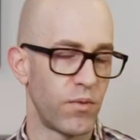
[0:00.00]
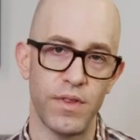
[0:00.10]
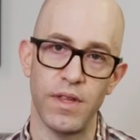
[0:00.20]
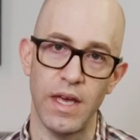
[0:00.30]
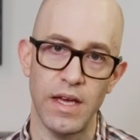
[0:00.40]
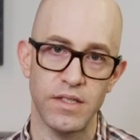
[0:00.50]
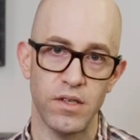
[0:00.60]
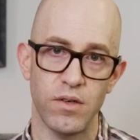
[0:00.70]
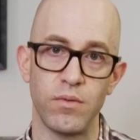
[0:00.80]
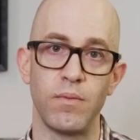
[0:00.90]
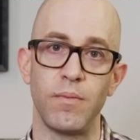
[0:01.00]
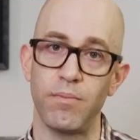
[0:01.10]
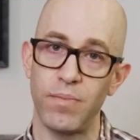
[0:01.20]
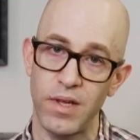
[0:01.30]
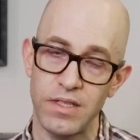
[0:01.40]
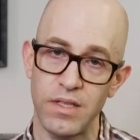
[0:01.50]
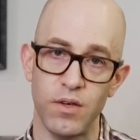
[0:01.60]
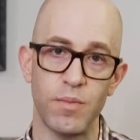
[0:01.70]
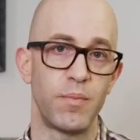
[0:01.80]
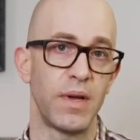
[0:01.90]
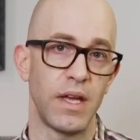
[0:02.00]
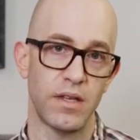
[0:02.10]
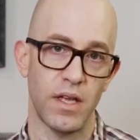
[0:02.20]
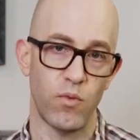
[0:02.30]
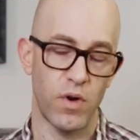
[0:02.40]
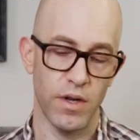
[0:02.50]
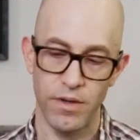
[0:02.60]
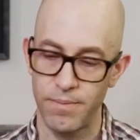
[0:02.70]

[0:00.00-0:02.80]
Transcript: with the gesso plus a little bit of paint and water.